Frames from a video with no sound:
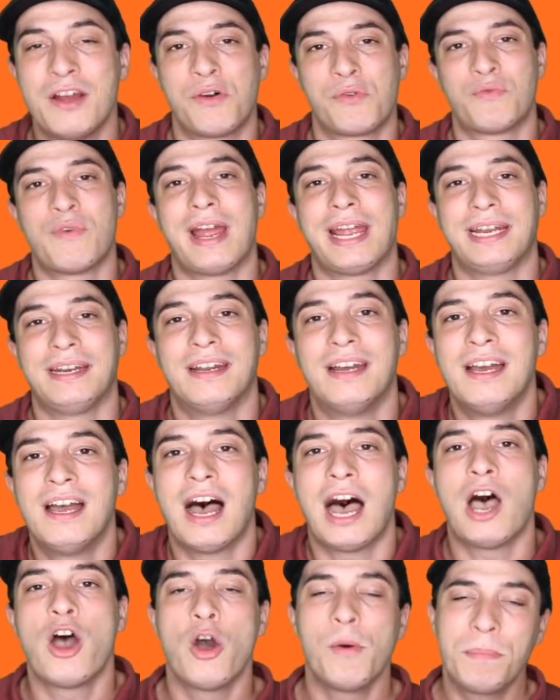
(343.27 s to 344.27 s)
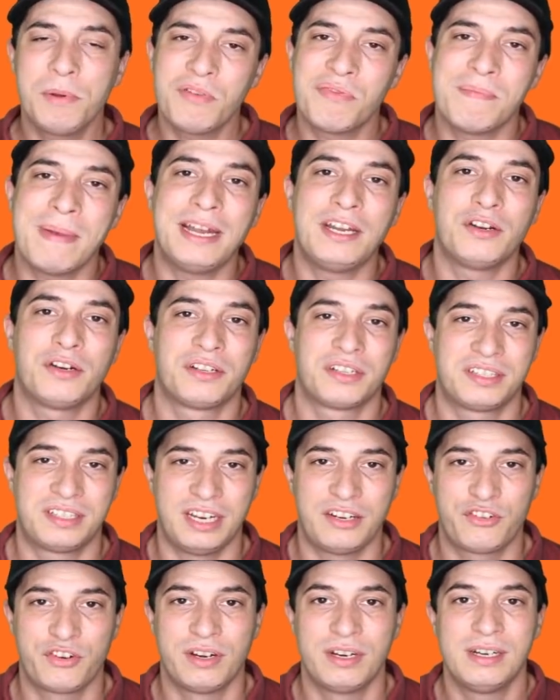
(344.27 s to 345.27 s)
Right. I hope you've made your
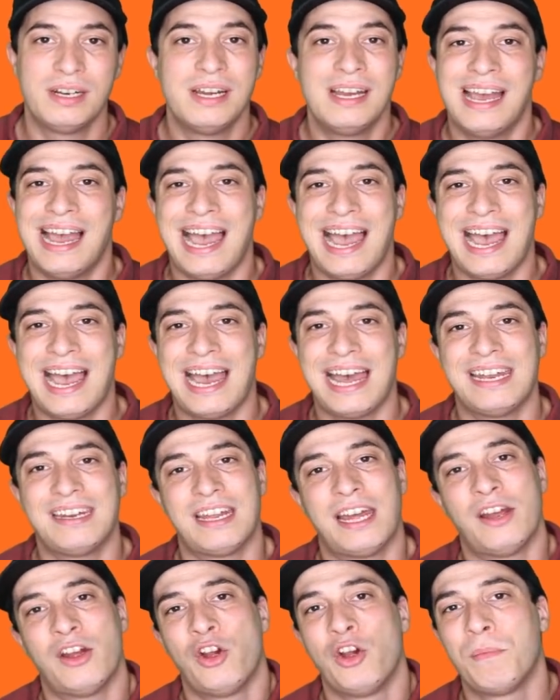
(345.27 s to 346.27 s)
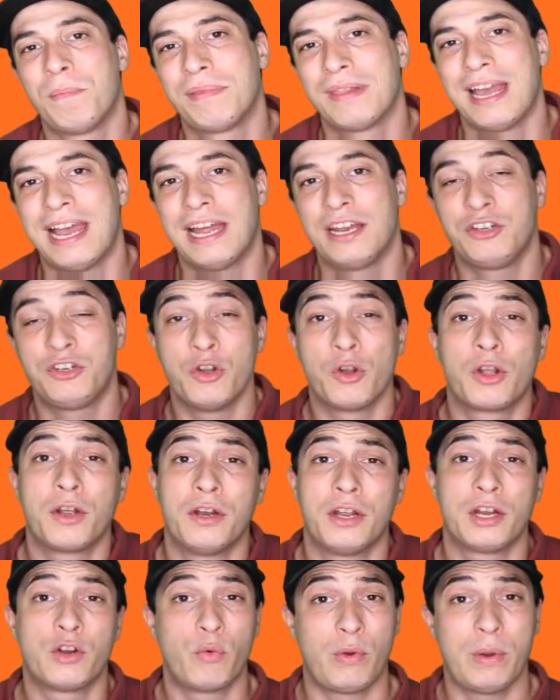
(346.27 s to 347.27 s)
decision, and I hope that you're going
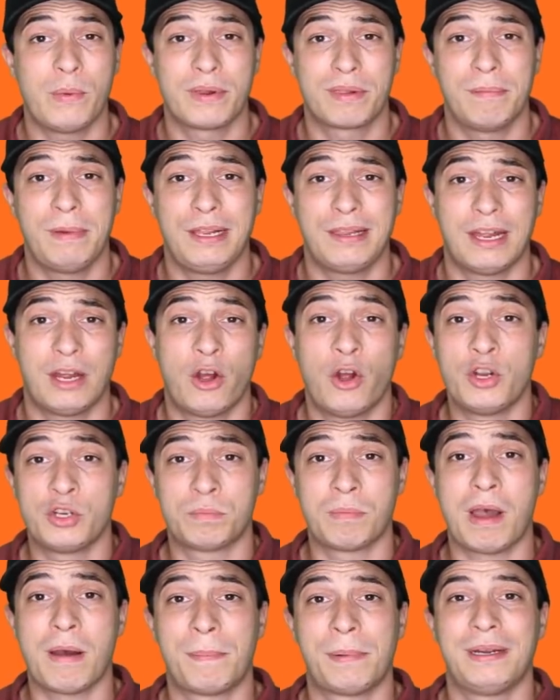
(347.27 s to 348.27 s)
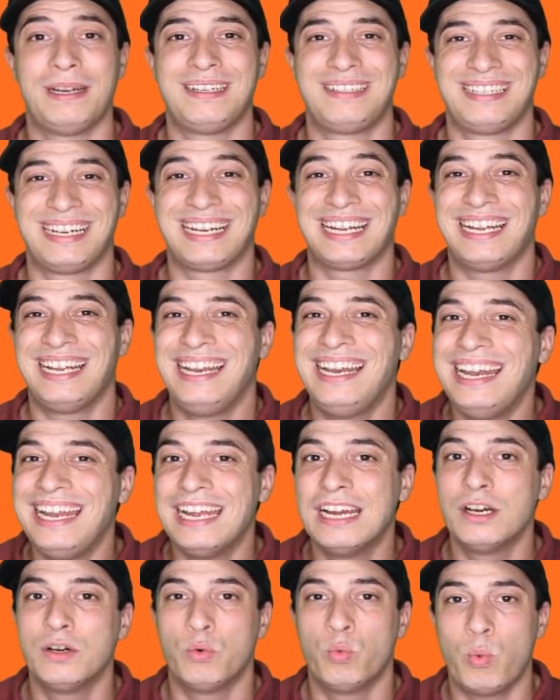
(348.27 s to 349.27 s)
to agree with me that Hostpapa is the
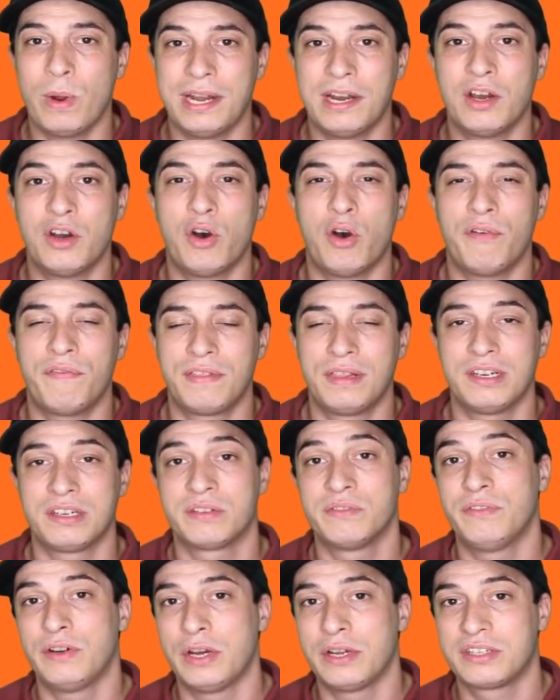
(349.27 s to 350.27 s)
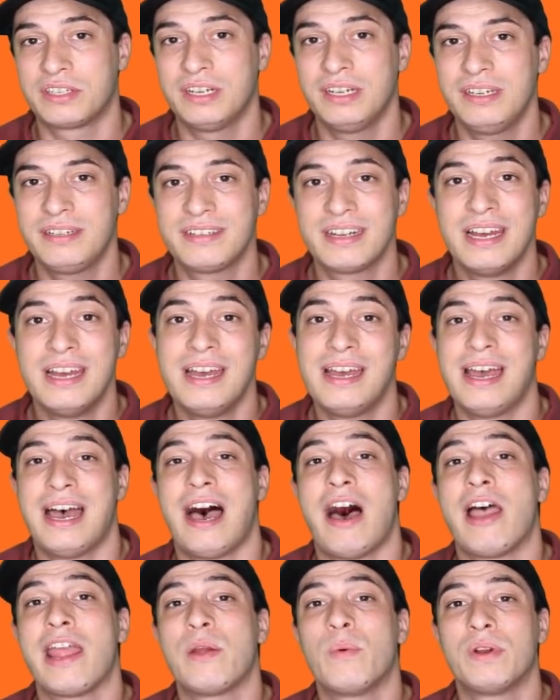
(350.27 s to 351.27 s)
clear winner of this versus.
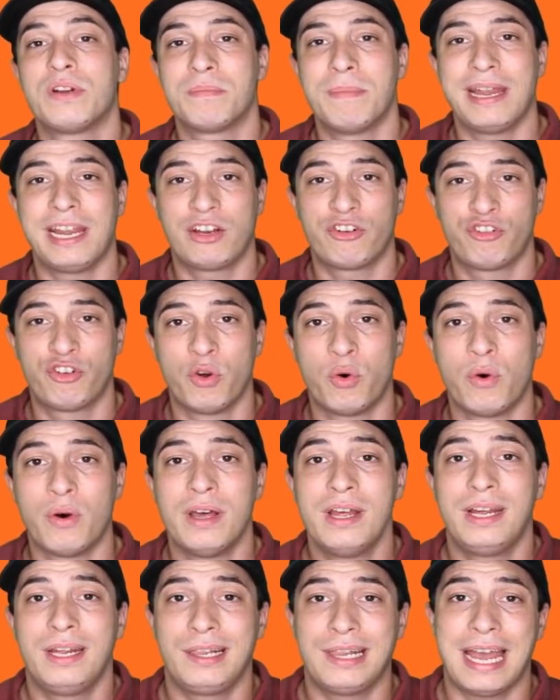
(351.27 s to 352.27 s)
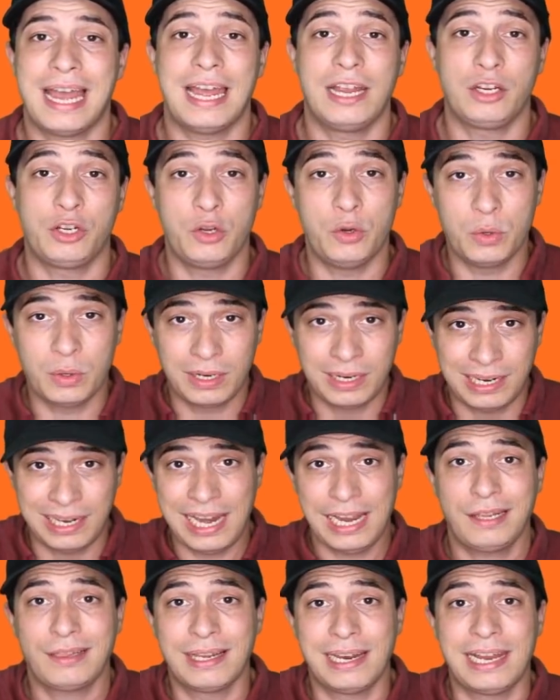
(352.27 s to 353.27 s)
I would make sure that you
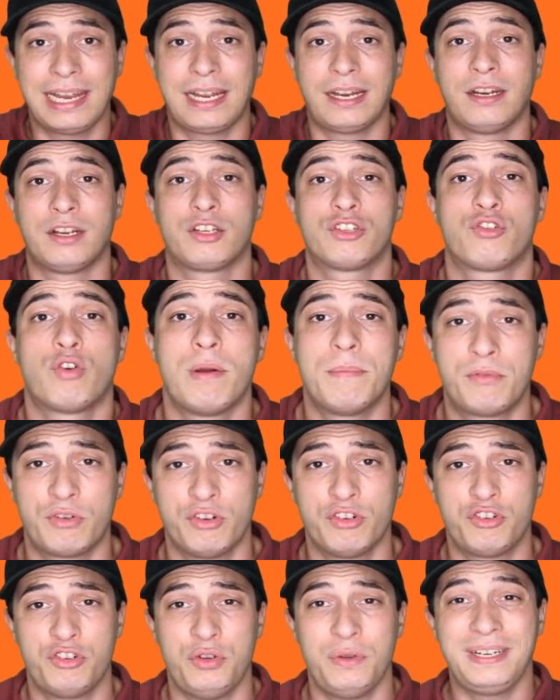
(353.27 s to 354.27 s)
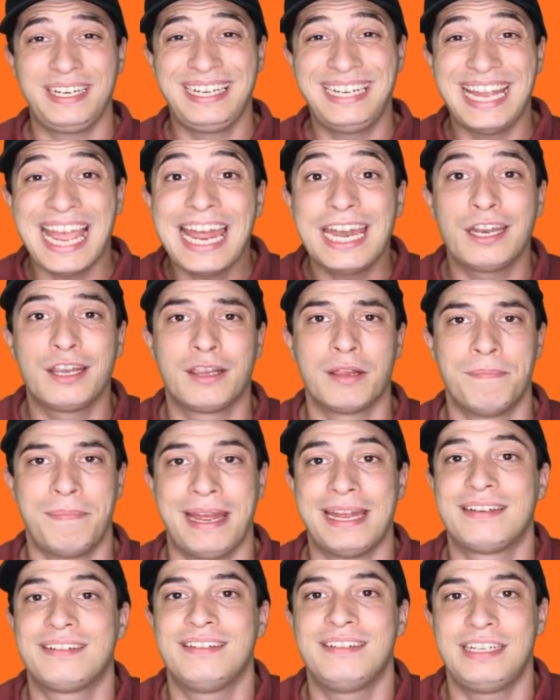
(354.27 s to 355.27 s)
click the link in the description to get the
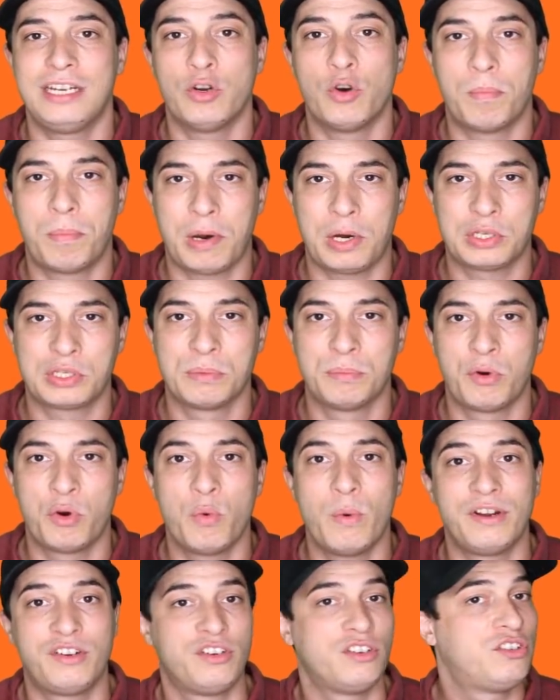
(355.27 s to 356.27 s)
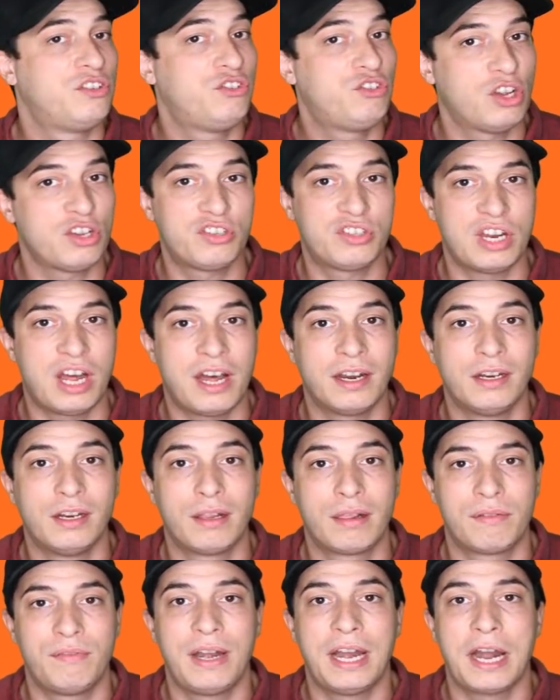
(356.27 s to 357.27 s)
best deal possible, which is just under
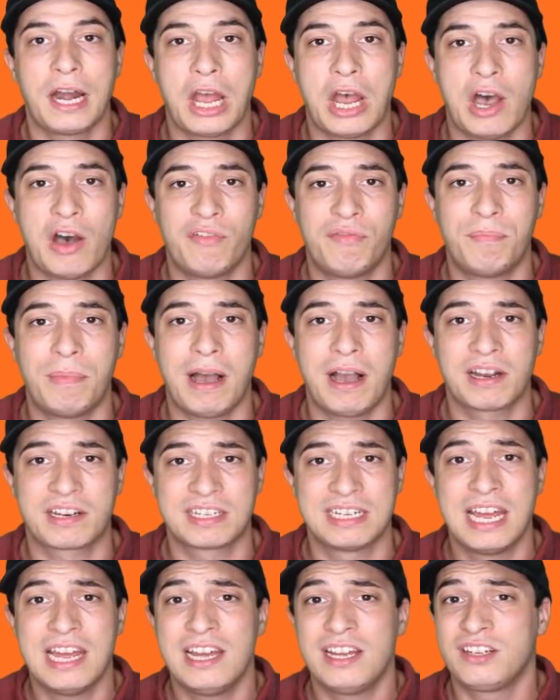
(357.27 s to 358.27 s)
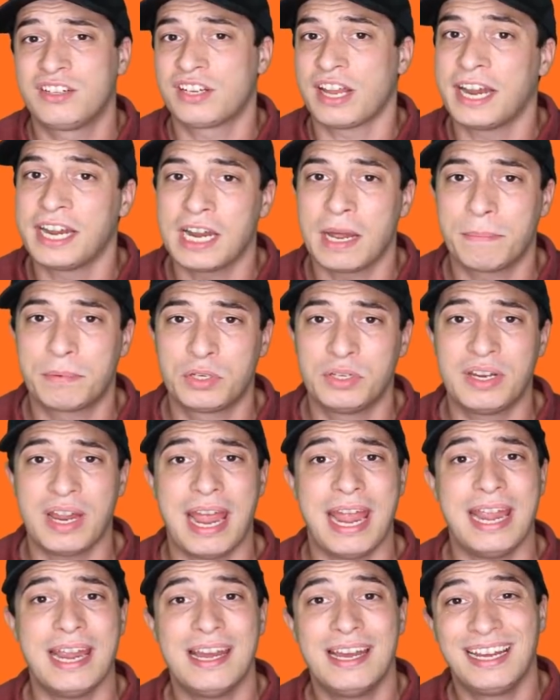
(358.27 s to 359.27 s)
$3.50. Sign up
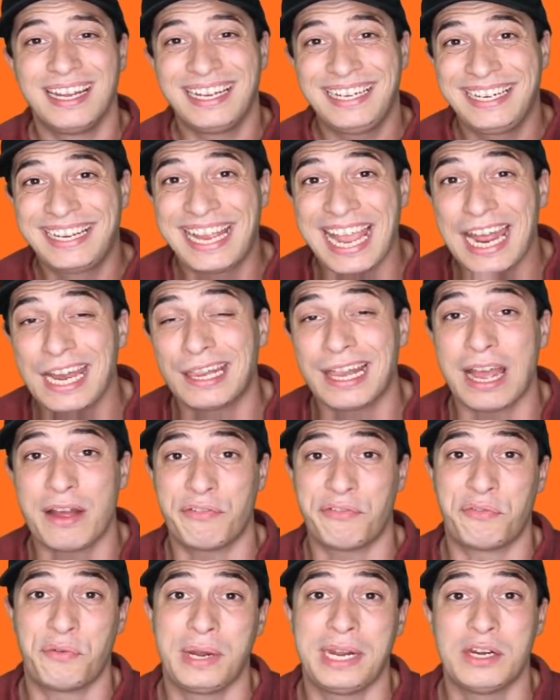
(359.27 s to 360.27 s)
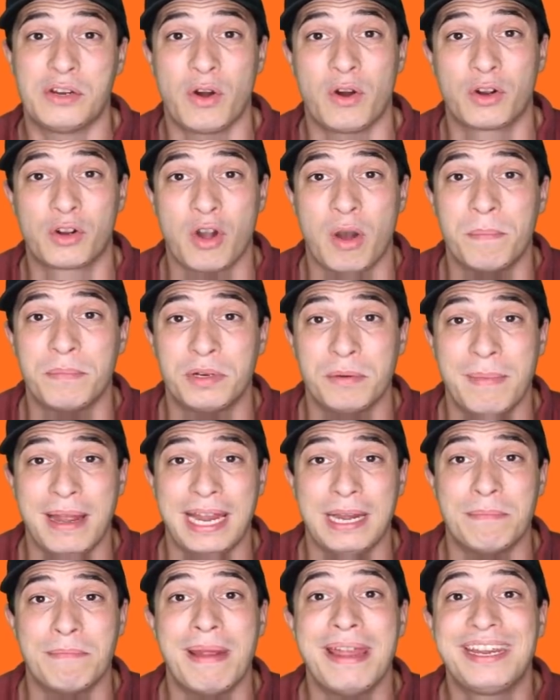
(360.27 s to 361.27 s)
today, get that free .com
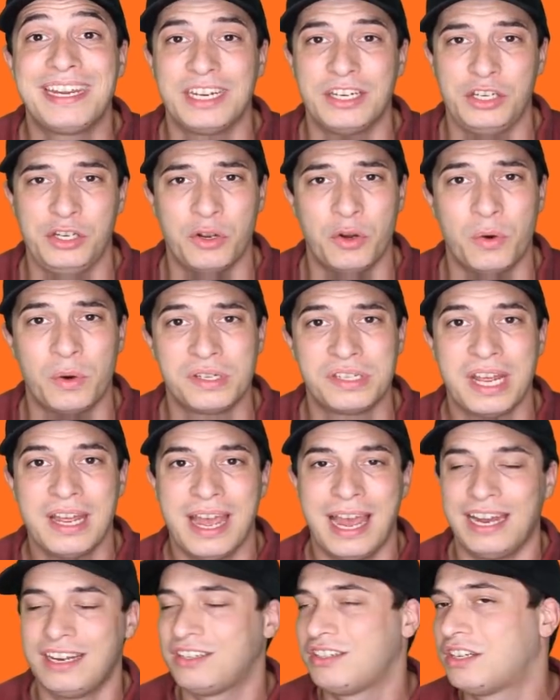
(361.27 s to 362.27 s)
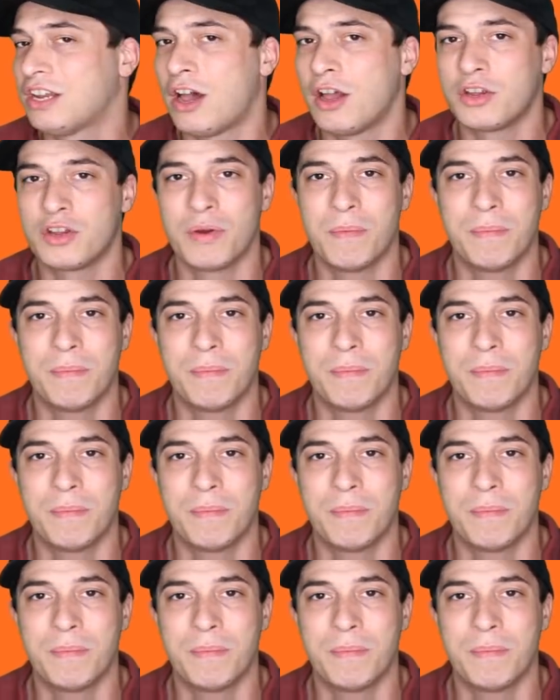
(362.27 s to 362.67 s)
domain, make it yours, and start your